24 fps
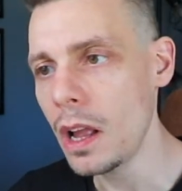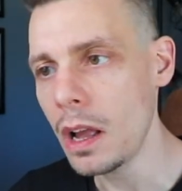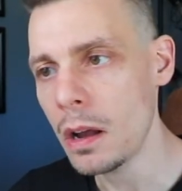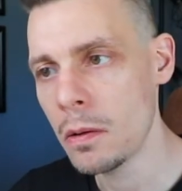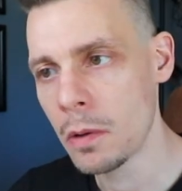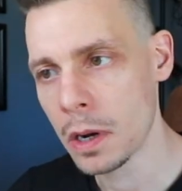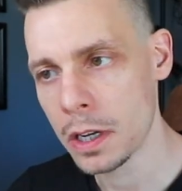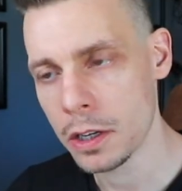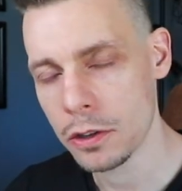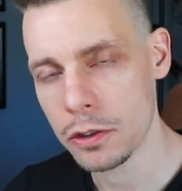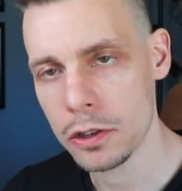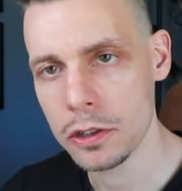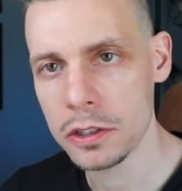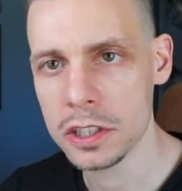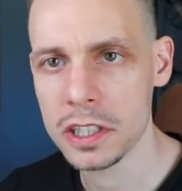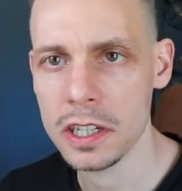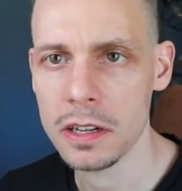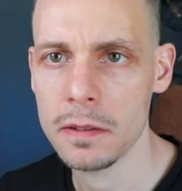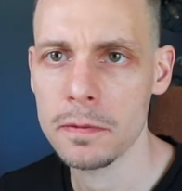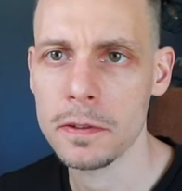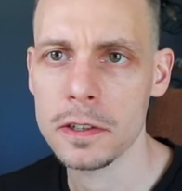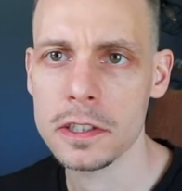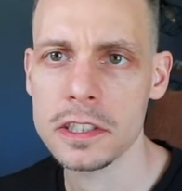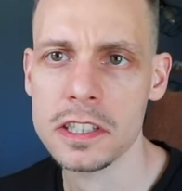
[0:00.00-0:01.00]
when you're using
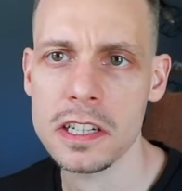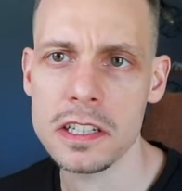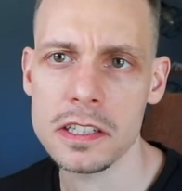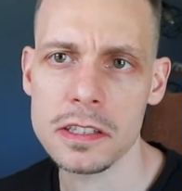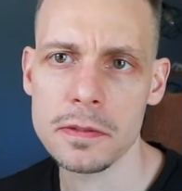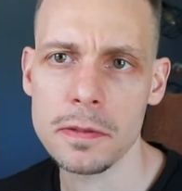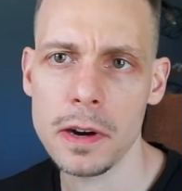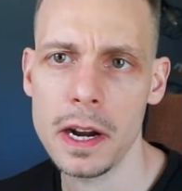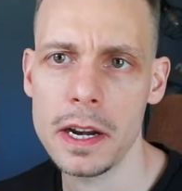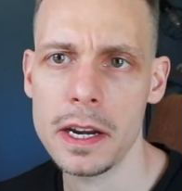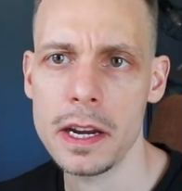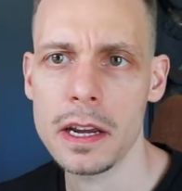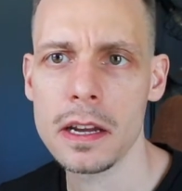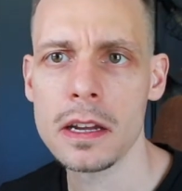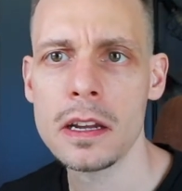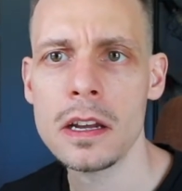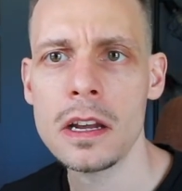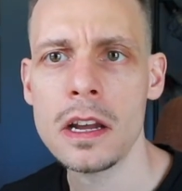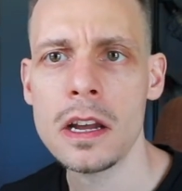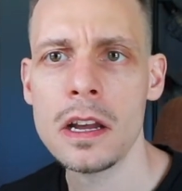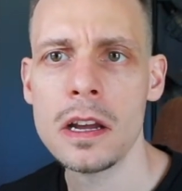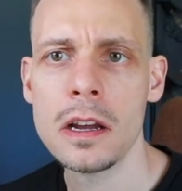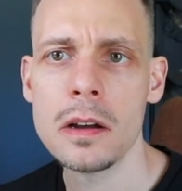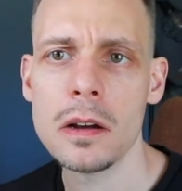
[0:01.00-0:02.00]
them for schizophrenia,
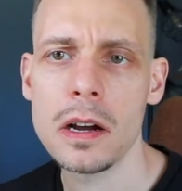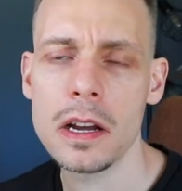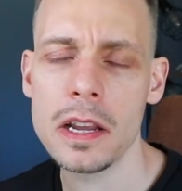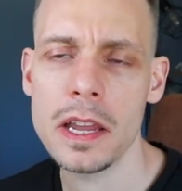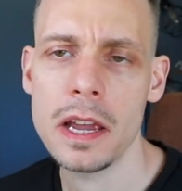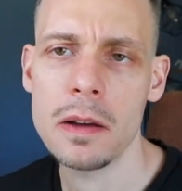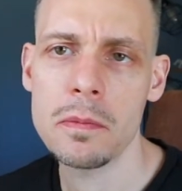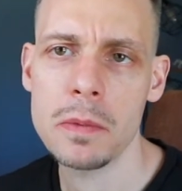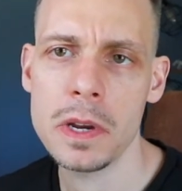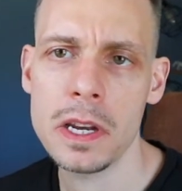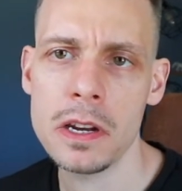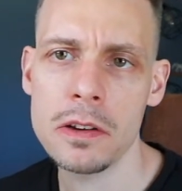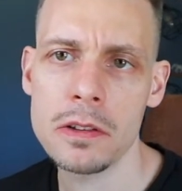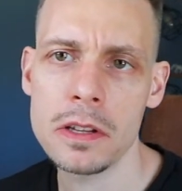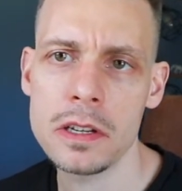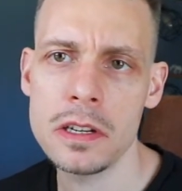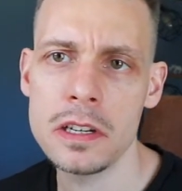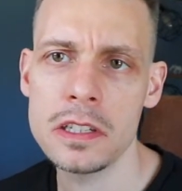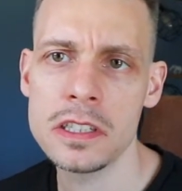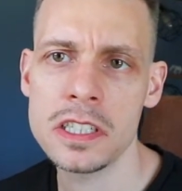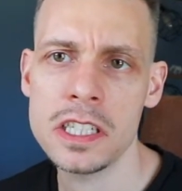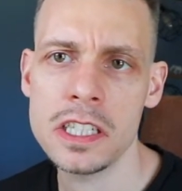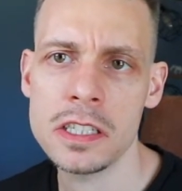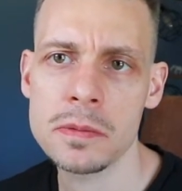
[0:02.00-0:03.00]
again, we know the
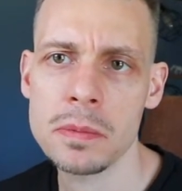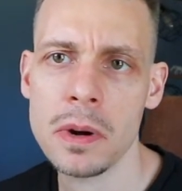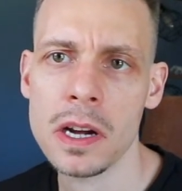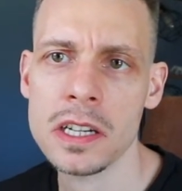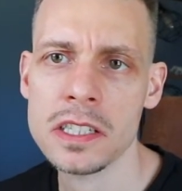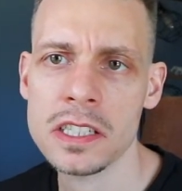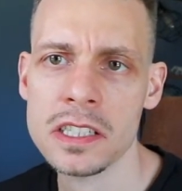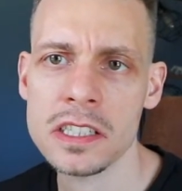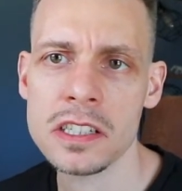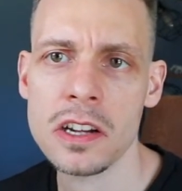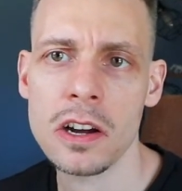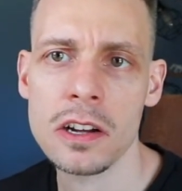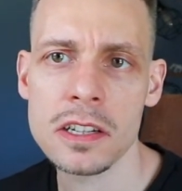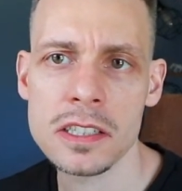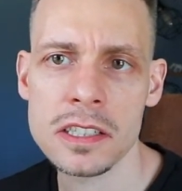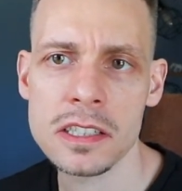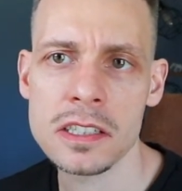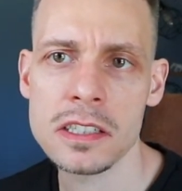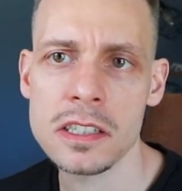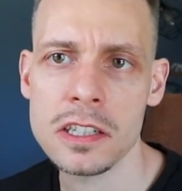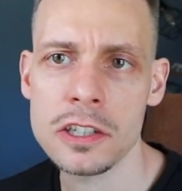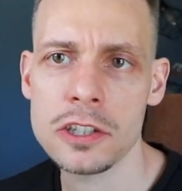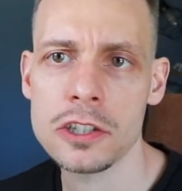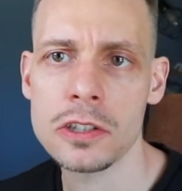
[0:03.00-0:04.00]
disease process
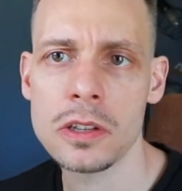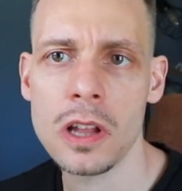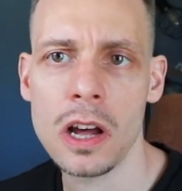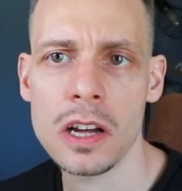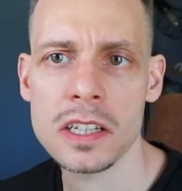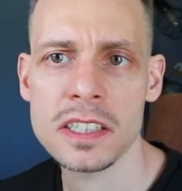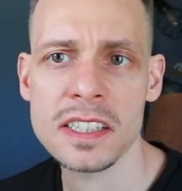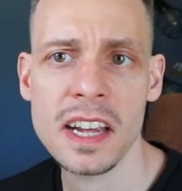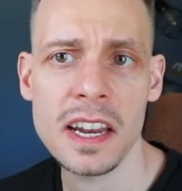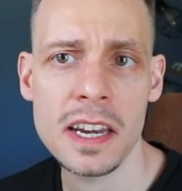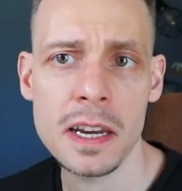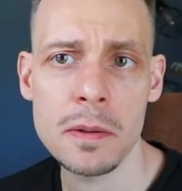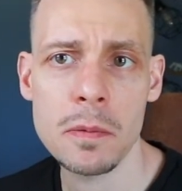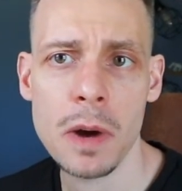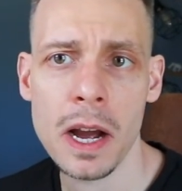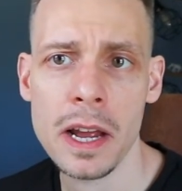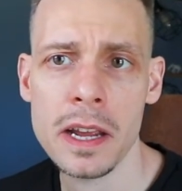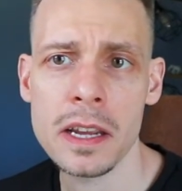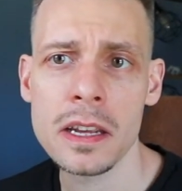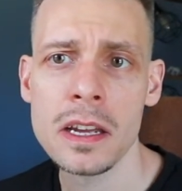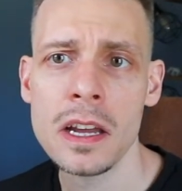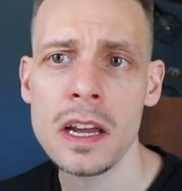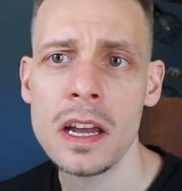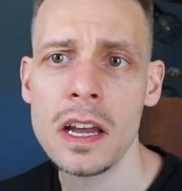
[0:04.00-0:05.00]
causes tissue loss
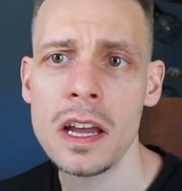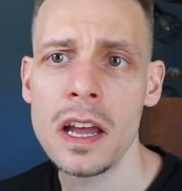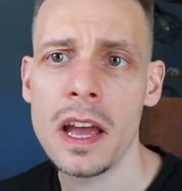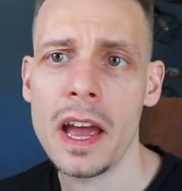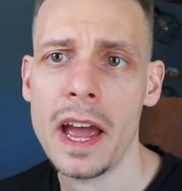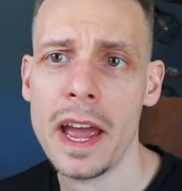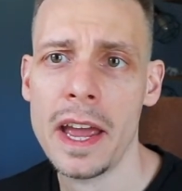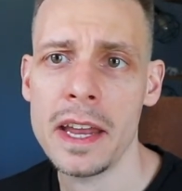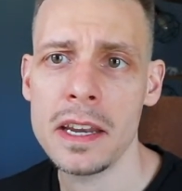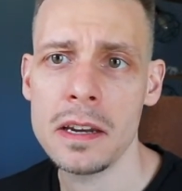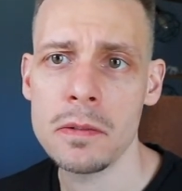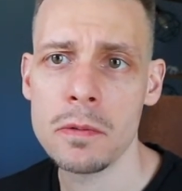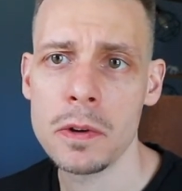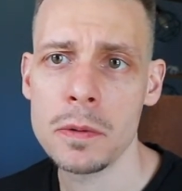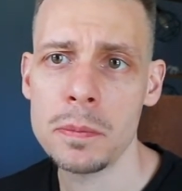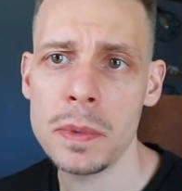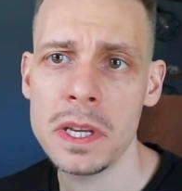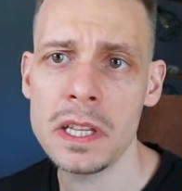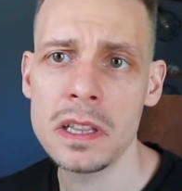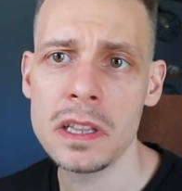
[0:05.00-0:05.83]
anyway, and it would be